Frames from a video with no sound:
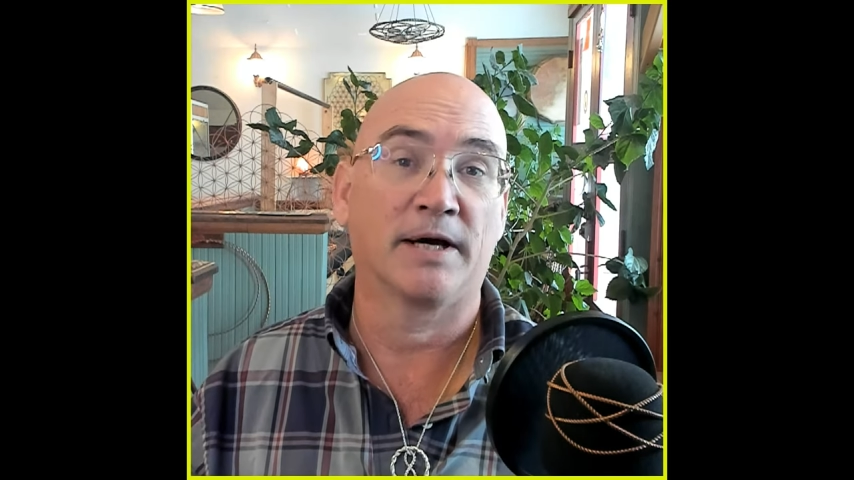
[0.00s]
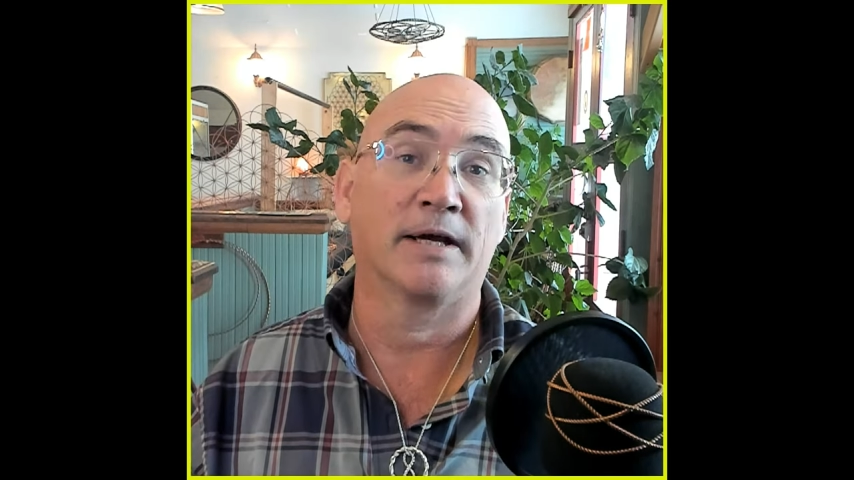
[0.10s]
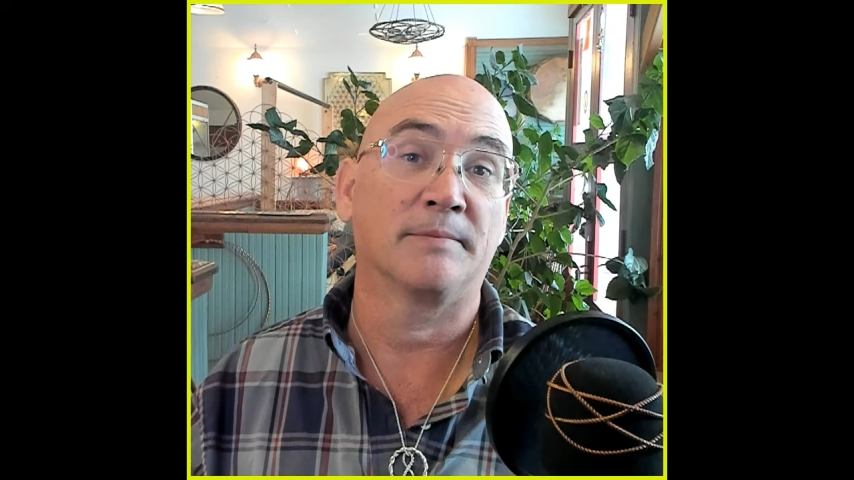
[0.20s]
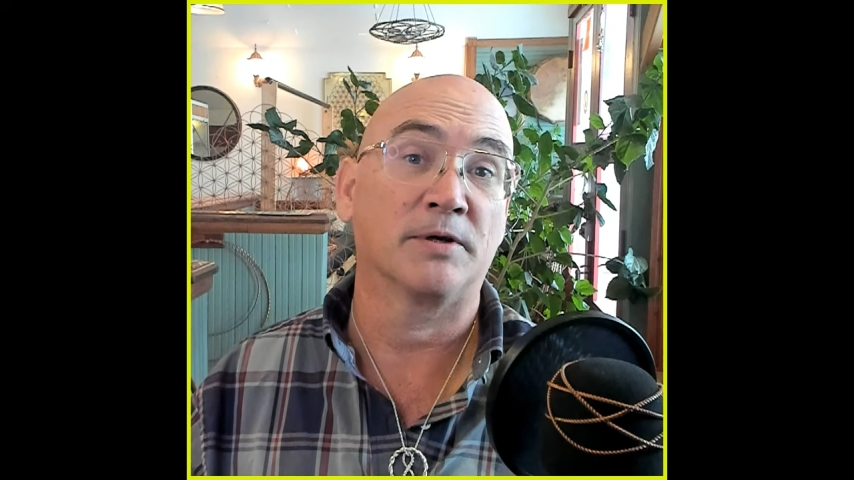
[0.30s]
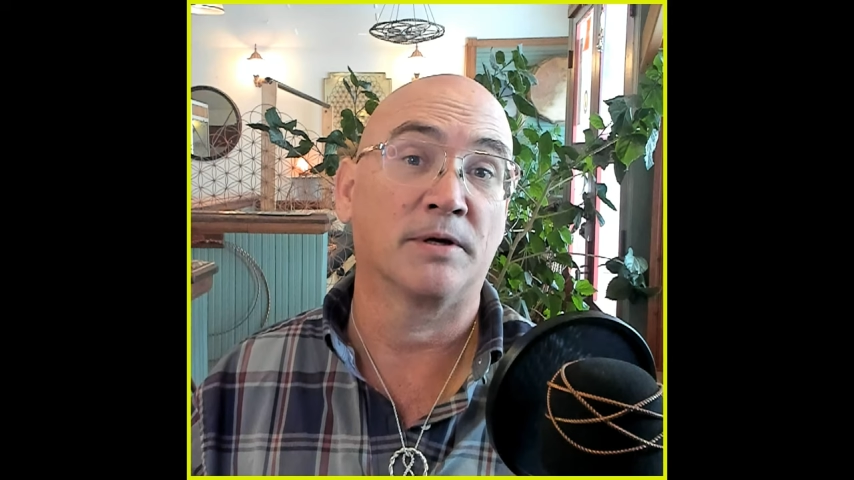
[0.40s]
I
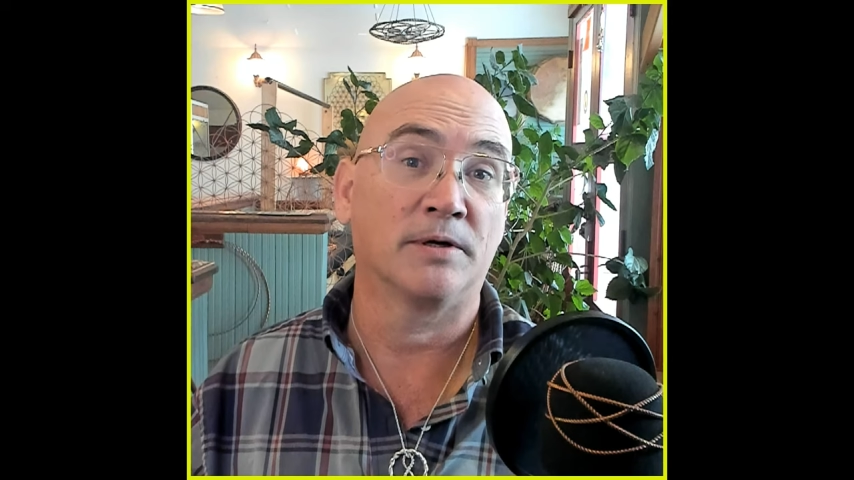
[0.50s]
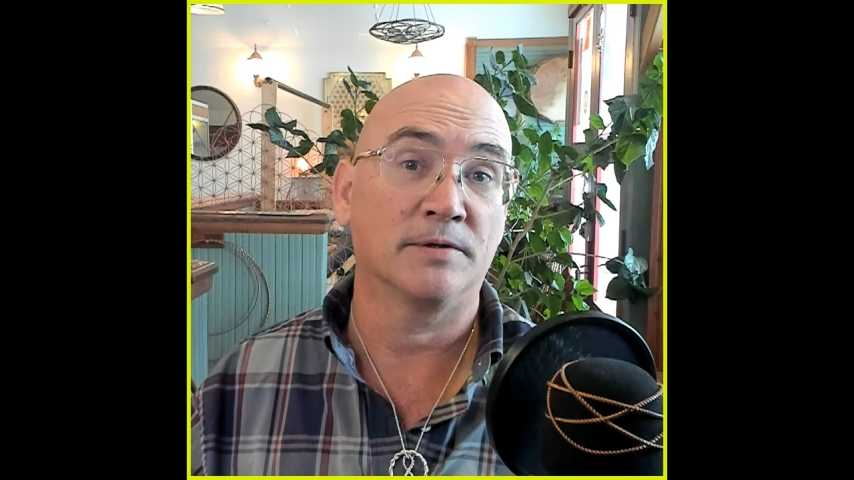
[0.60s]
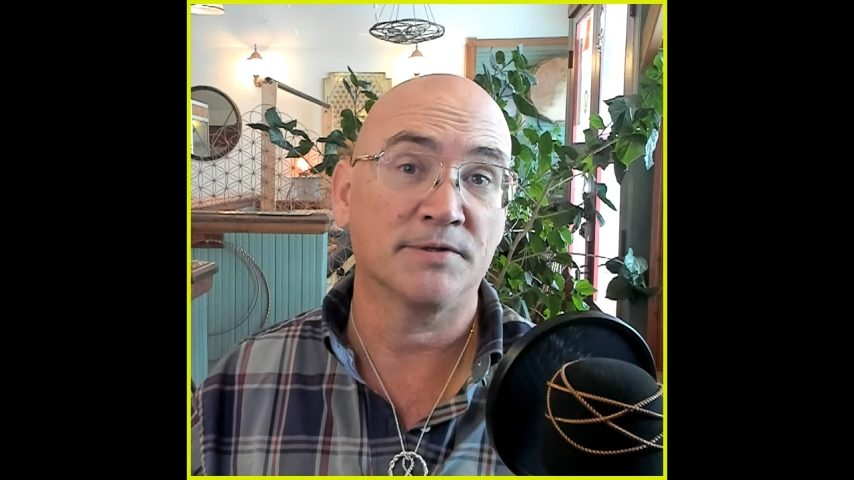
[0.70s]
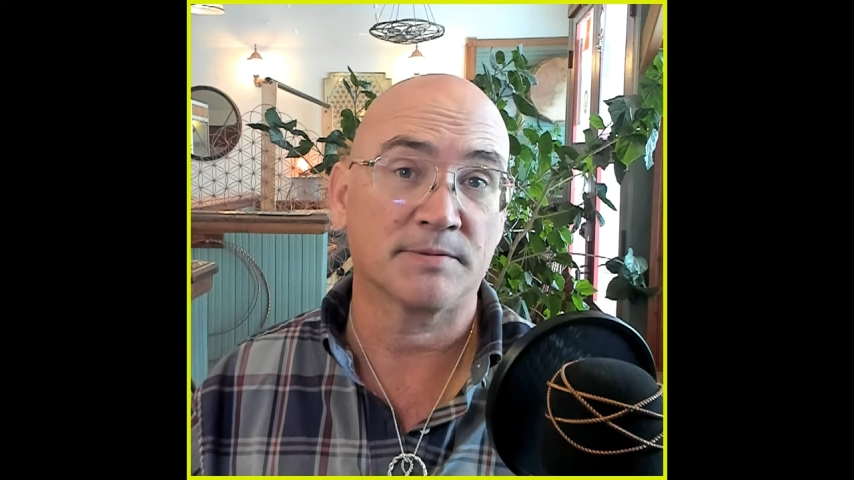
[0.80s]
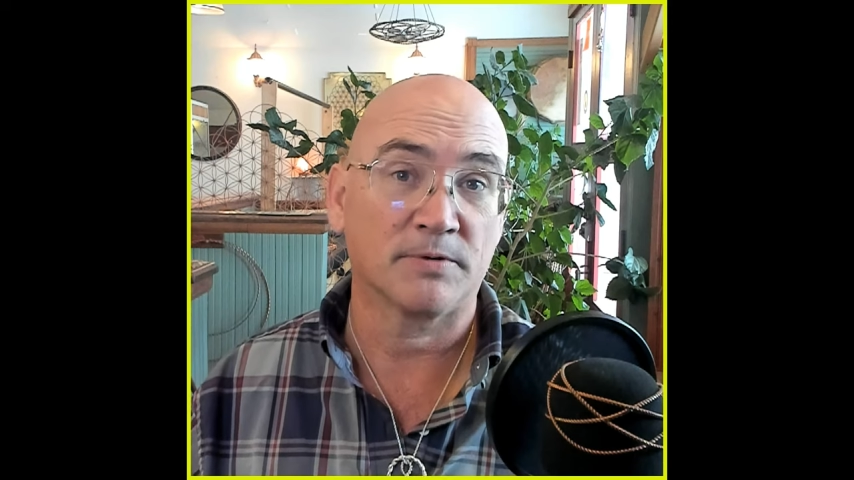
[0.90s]
am your
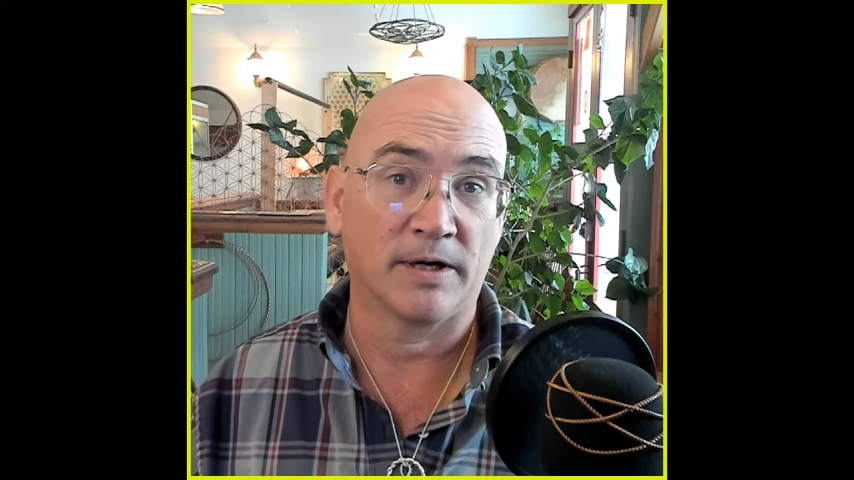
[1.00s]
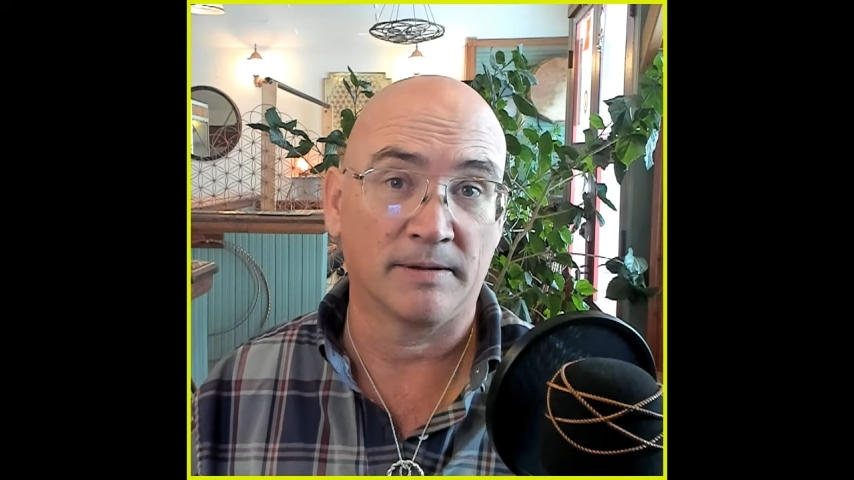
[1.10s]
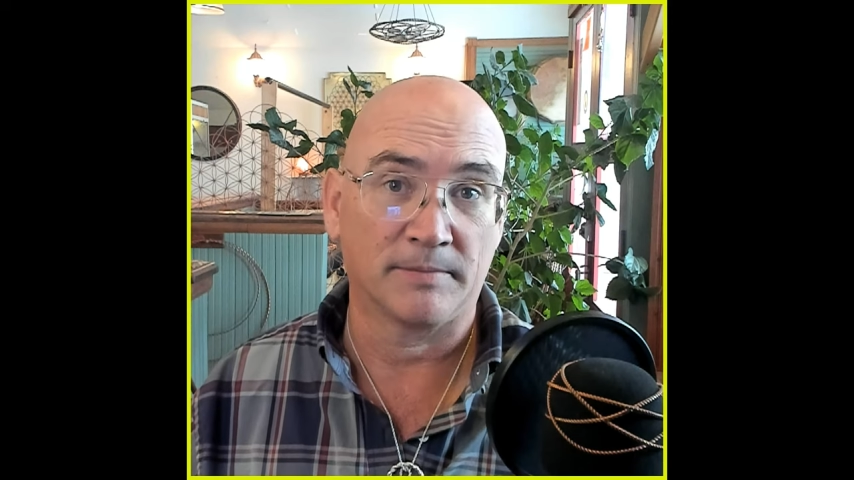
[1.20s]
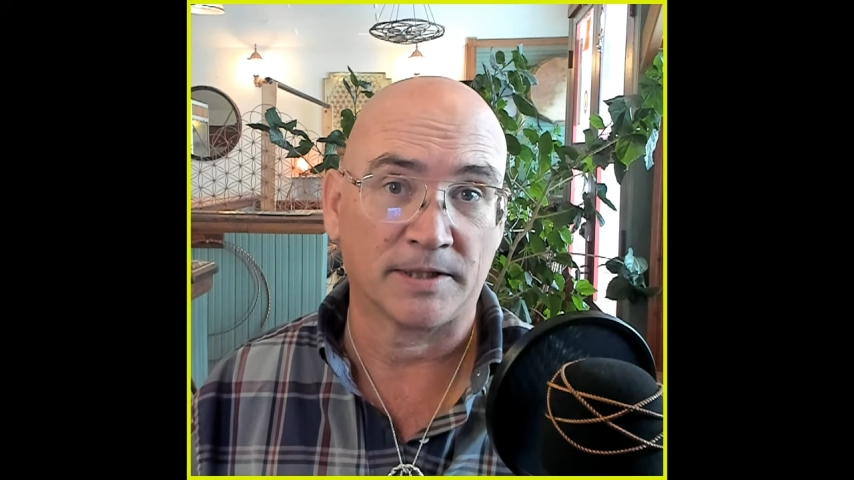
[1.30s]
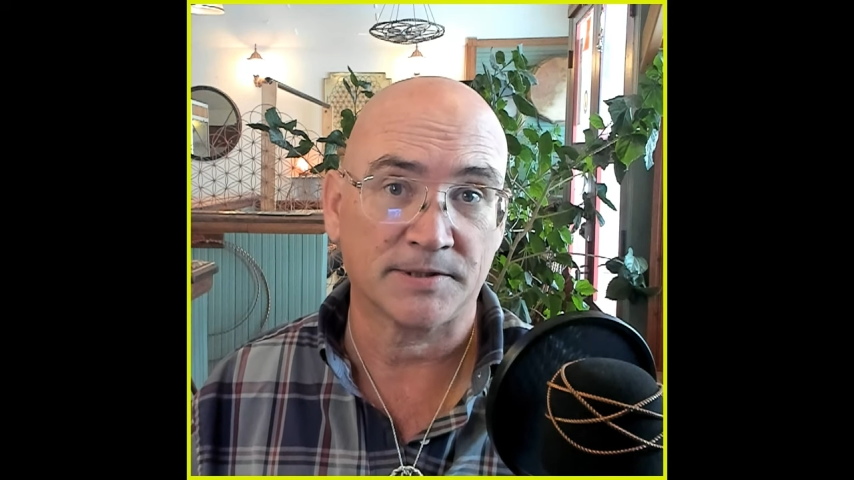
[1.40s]
host,
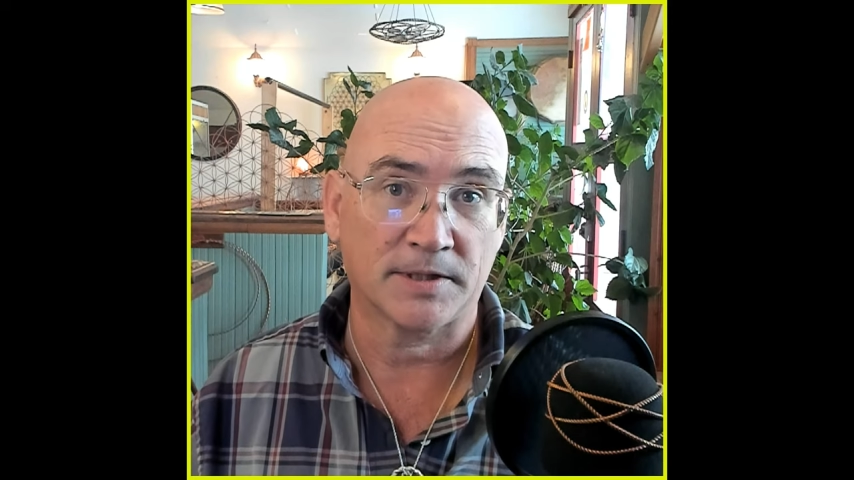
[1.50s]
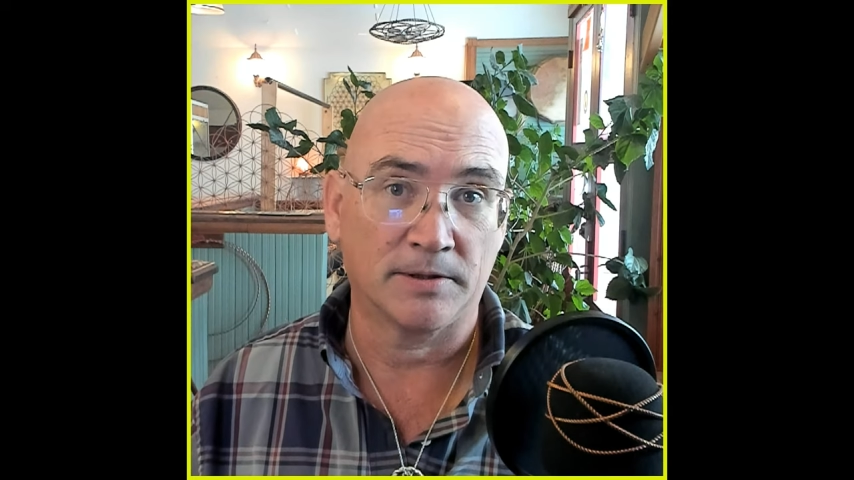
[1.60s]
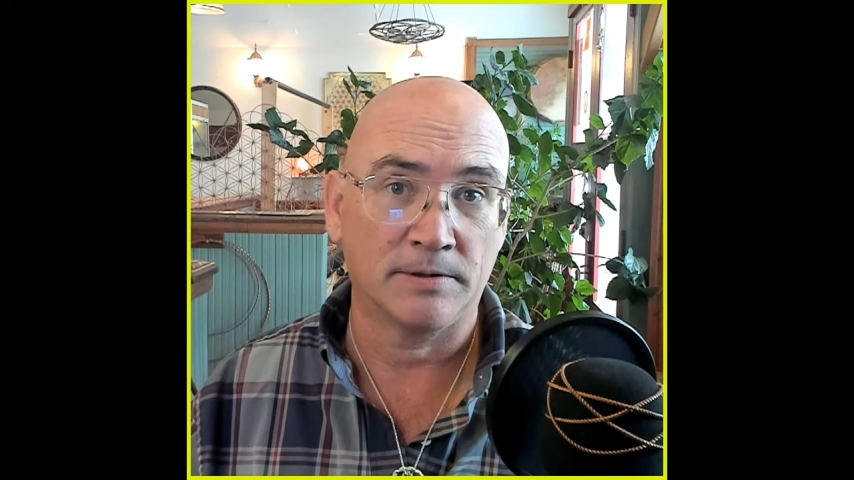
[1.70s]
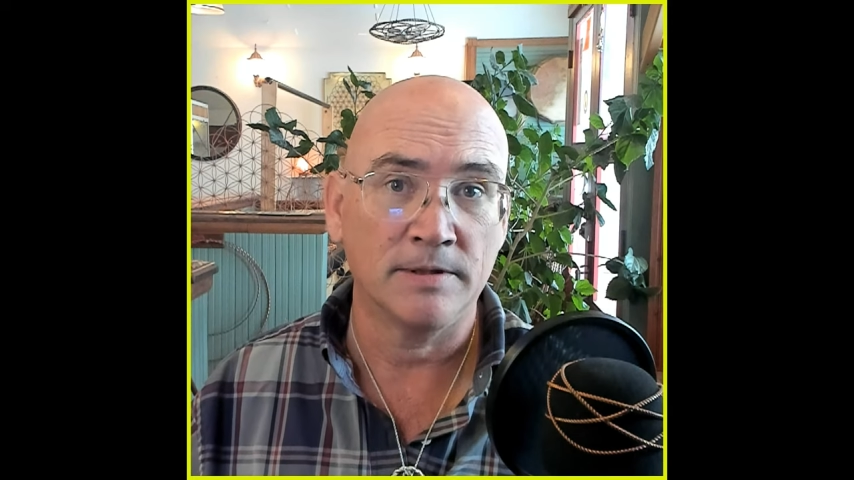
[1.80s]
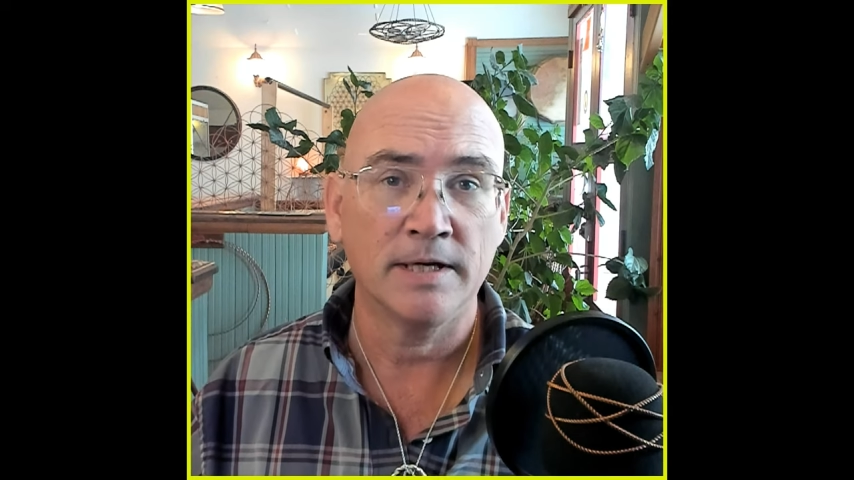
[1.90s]
Brian
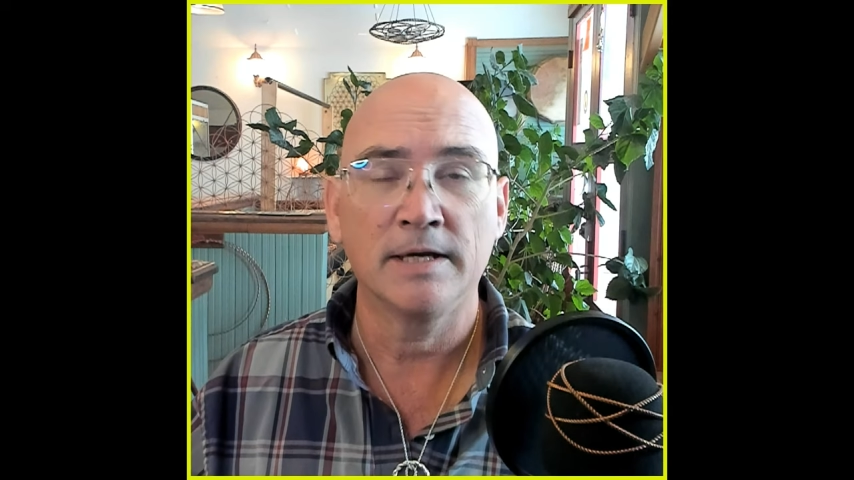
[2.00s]
Basco,